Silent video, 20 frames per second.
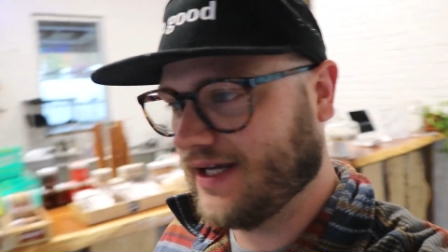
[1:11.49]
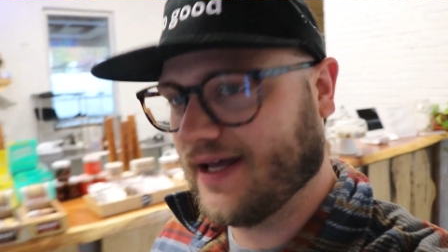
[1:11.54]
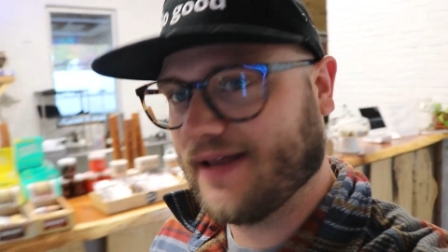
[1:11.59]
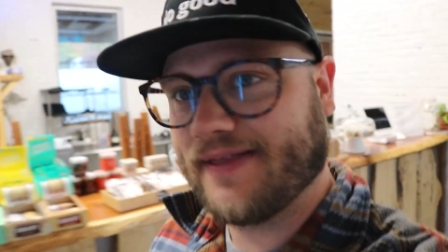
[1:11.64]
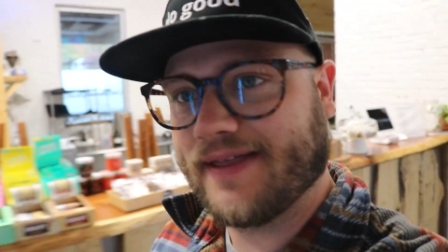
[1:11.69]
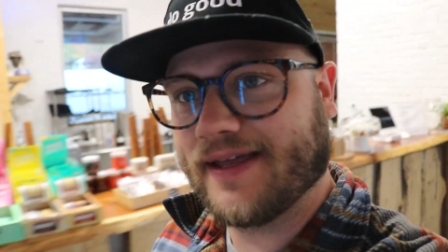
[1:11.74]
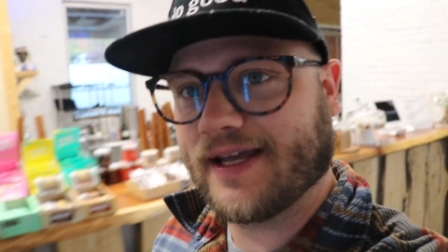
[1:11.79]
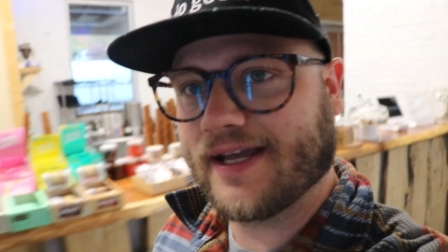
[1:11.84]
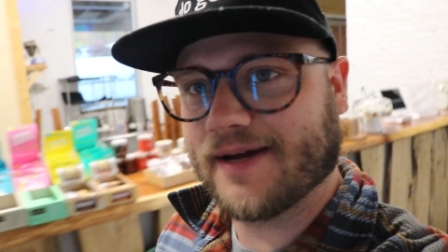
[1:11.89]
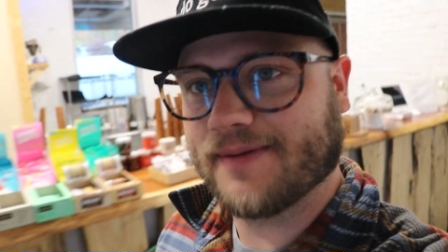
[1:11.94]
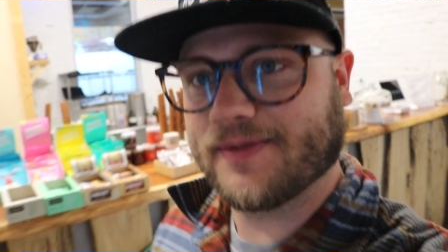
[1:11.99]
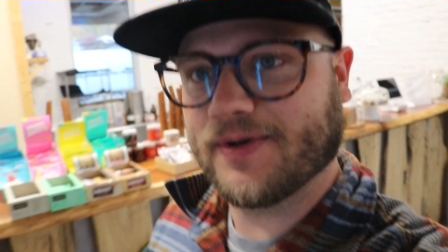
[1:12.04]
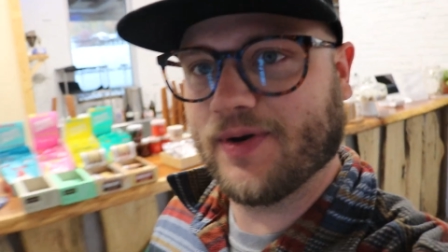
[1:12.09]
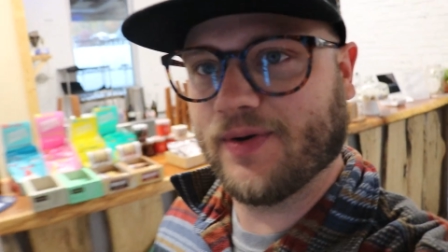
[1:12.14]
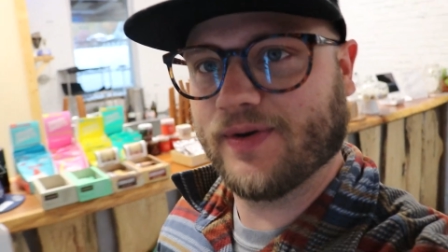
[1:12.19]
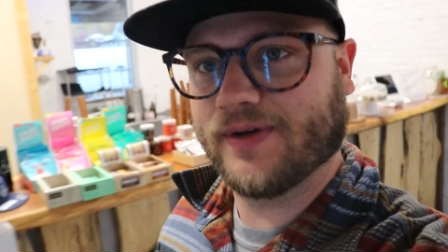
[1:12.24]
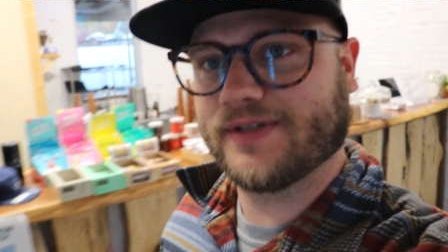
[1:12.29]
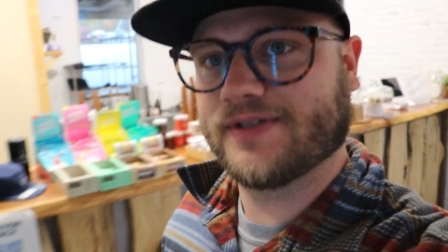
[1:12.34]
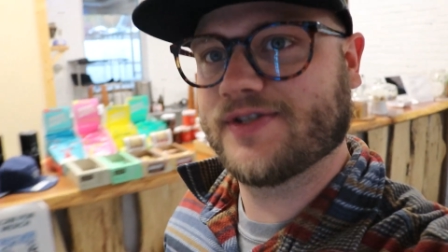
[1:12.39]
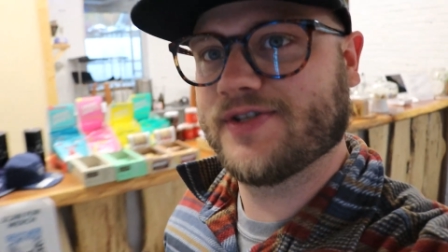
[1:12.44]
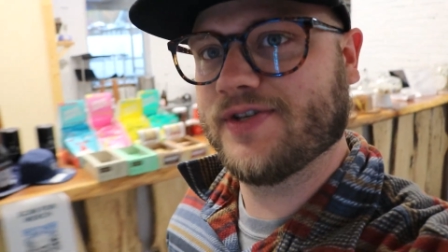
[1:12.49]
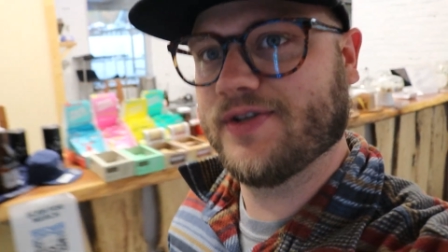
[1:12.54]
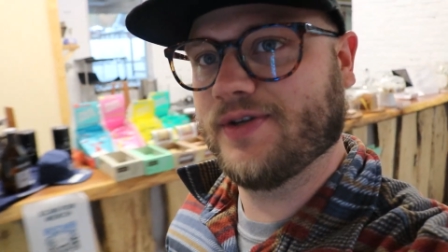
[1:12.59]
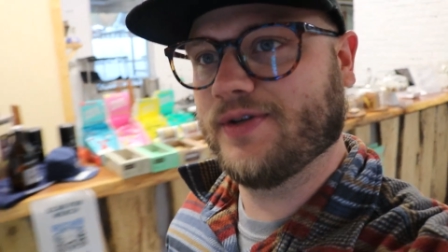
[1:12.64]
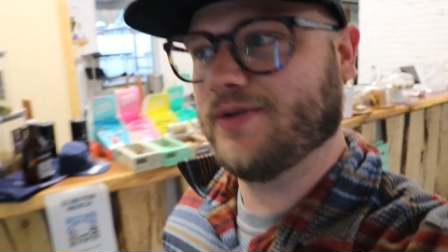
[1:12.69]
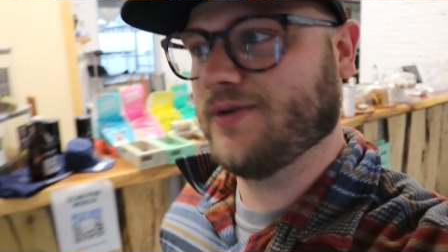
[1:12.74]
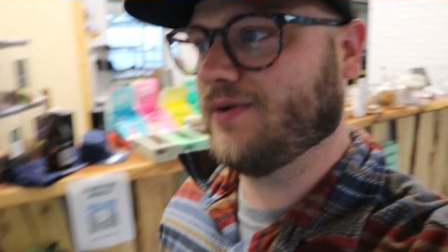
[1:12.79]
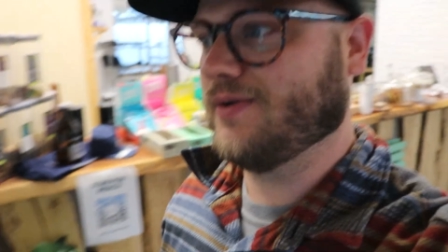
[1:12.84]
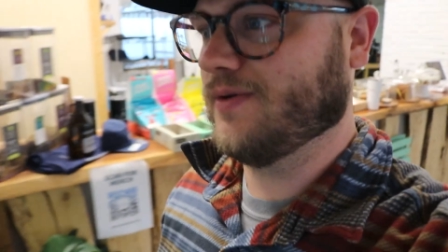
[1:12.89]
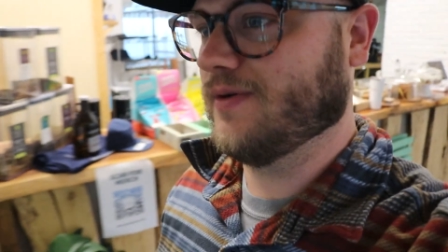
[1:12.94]
I think I'm going
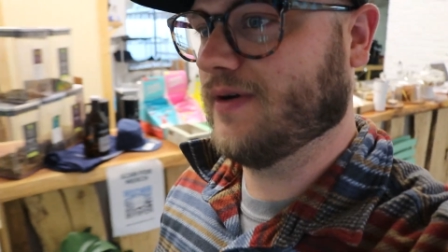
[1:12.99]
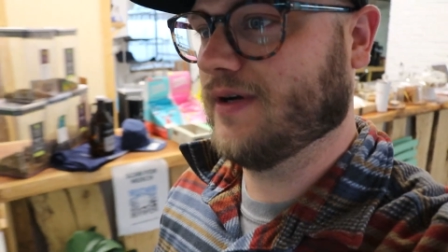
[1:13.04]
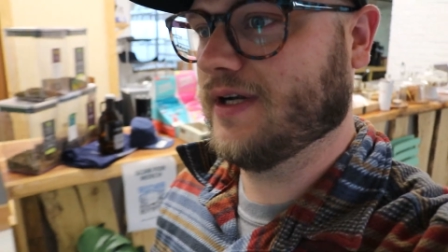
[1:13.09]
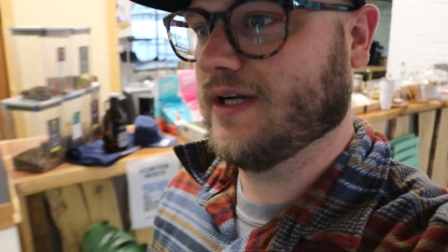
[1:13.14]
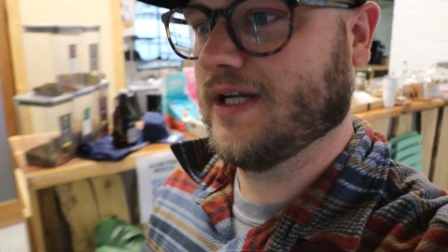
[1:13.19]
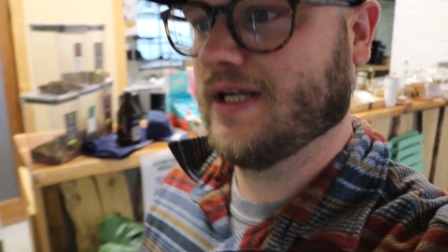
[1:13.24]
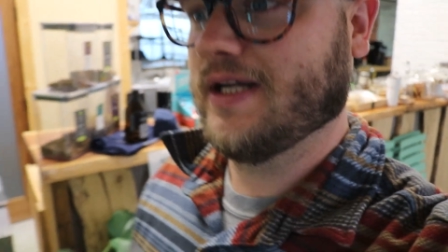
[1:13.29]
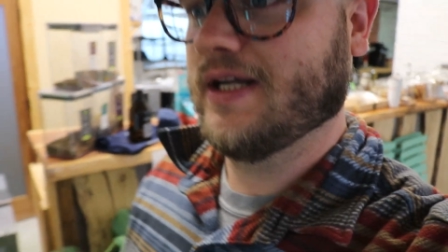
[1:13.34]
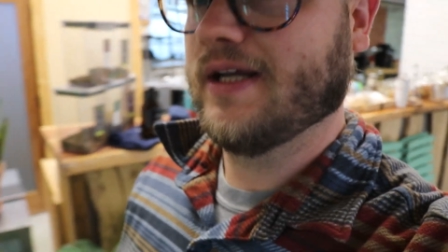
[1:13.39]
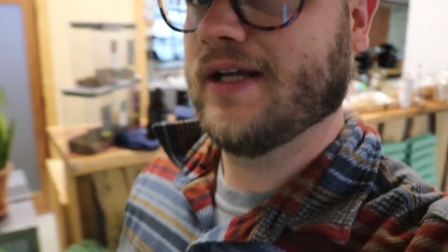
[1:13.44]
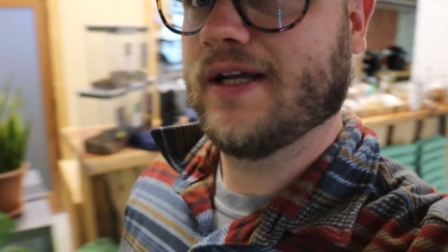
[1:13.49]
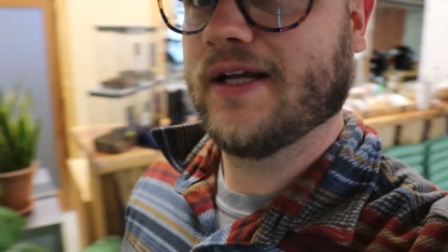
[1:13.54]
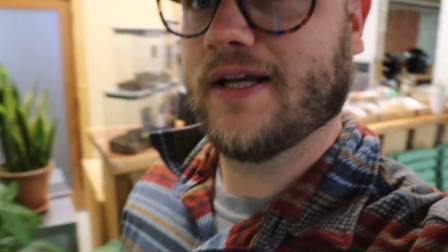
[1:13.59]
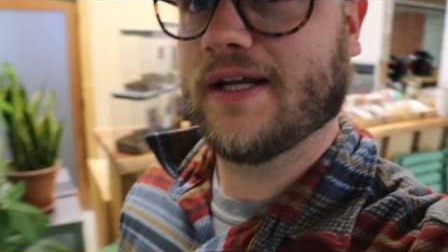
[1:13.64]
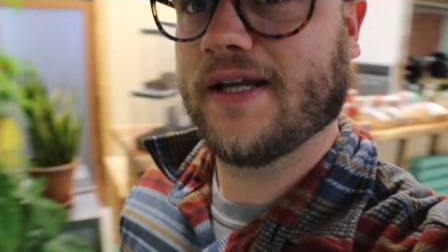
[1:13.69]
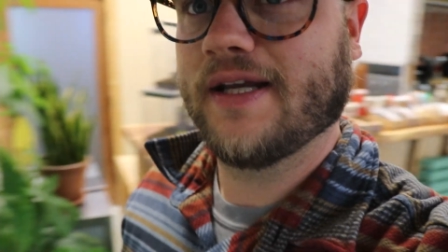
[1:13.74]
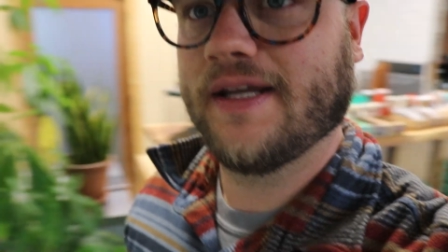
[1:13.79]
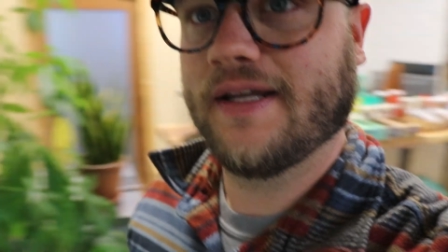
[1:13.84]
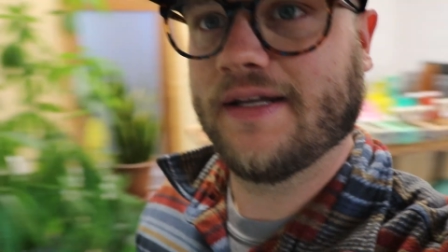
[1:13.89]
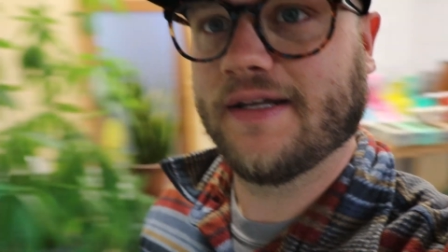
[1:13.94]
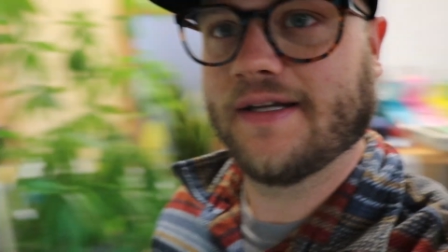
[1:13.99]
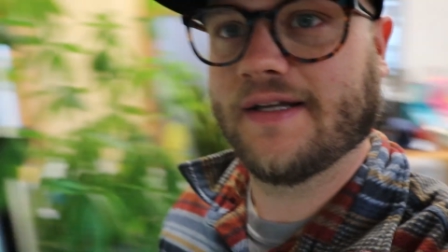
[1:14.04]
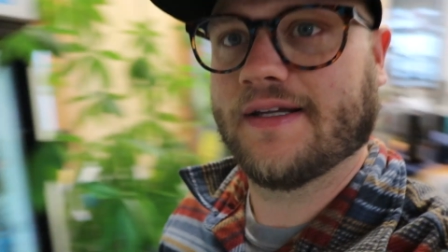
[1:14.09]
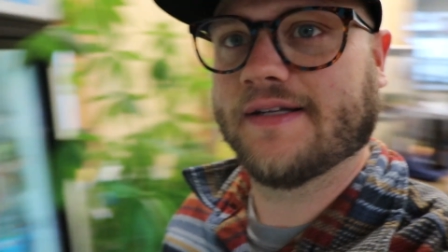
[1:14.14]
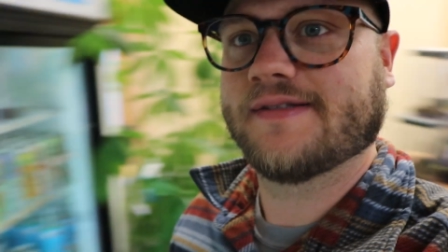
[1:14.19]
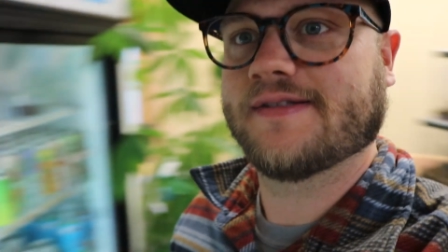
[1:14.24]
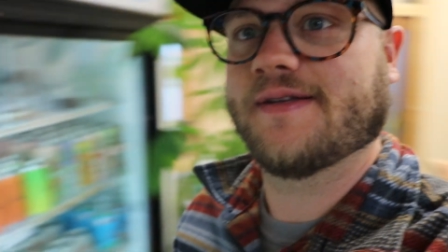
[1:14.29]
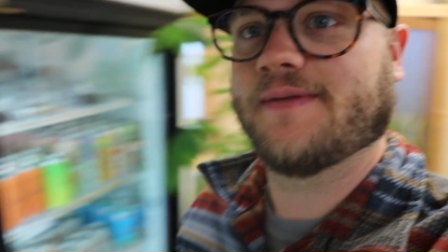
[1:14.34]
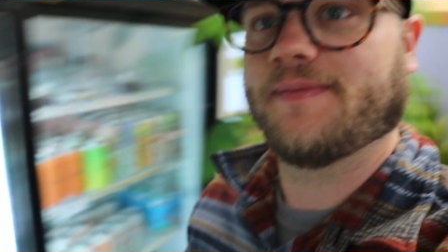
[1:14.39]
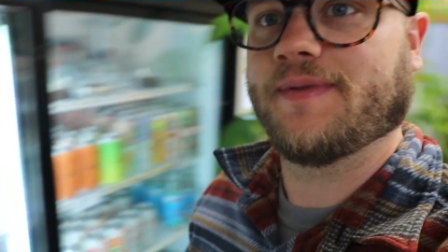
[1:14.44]
to
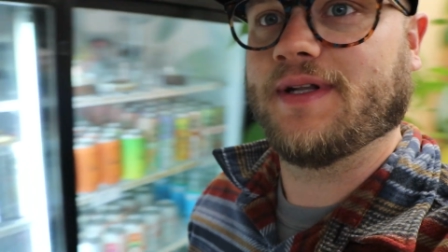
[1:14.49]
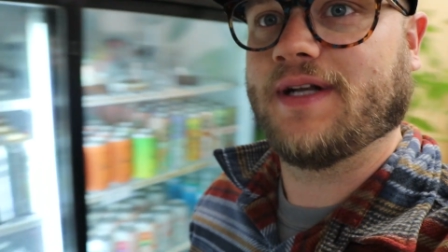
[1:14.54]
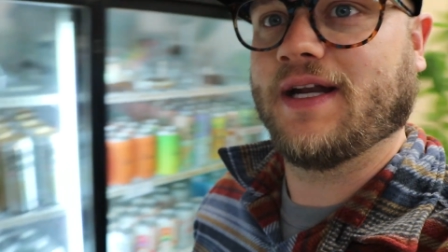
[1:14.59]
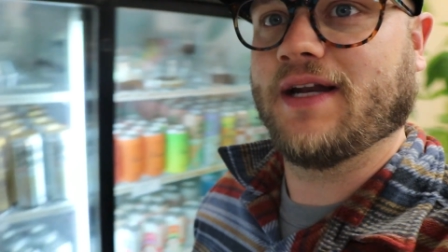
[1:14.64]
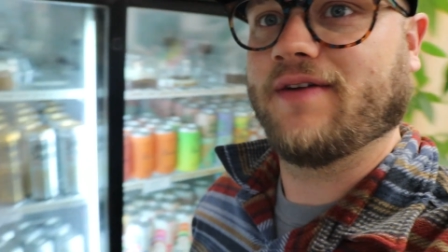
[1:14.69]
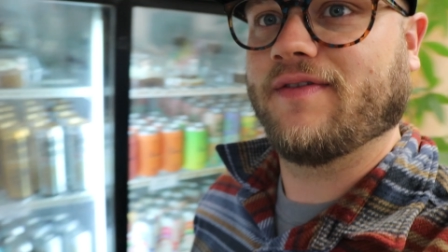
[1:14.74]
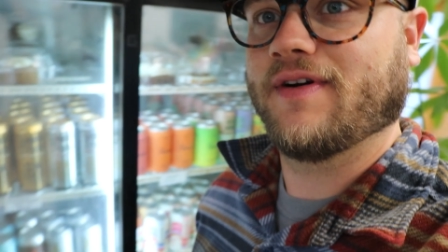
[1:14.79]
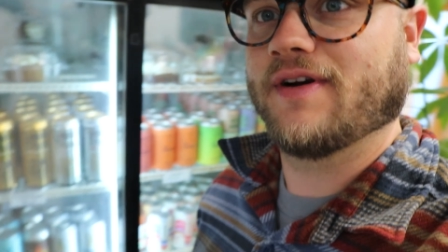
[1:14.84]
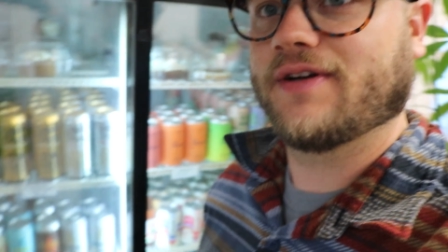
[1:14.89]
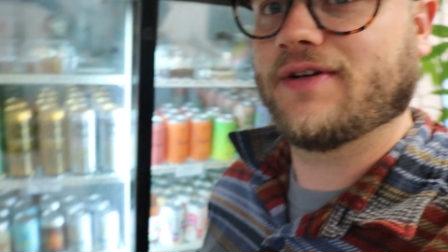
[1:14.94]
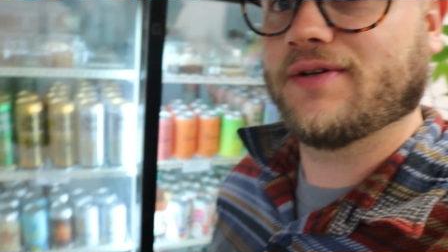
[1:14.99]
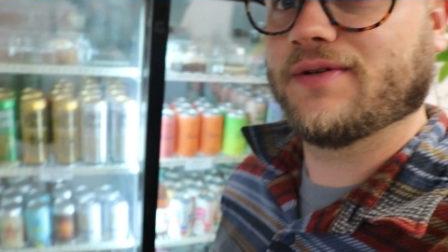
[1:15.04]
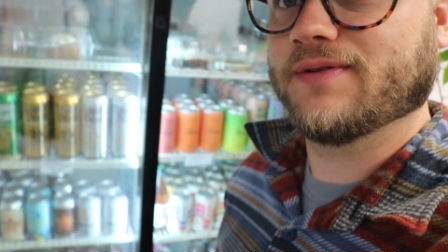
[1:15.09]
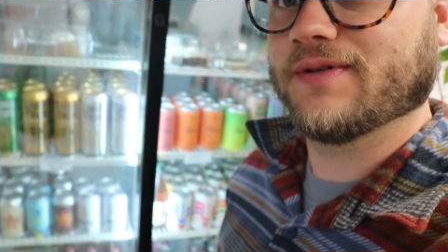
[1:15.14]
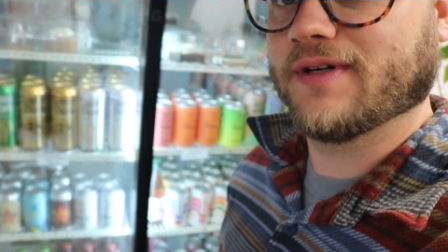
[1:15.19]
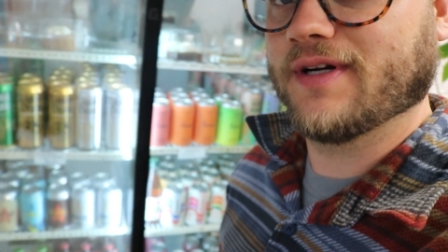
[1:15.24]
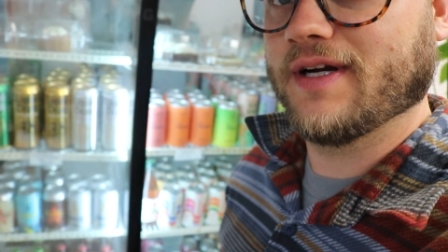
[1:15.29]
get something out of our cooler